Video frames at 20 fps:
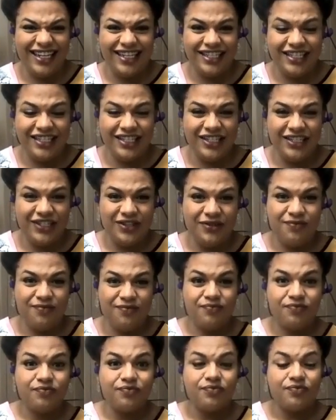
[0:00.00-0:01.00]

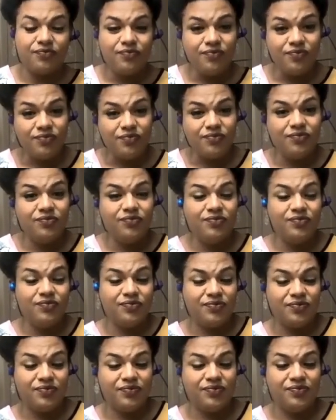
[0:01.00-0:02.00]

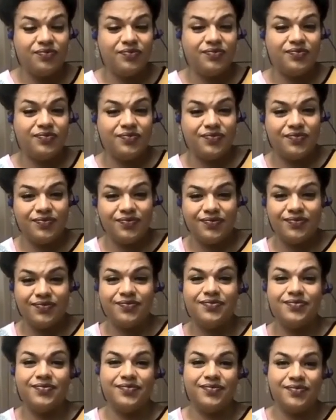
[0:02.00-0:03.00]

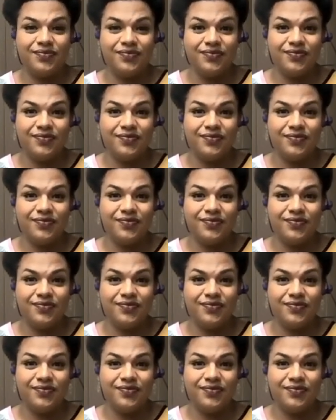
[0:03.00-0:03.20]
No words are spoken by the person on screen.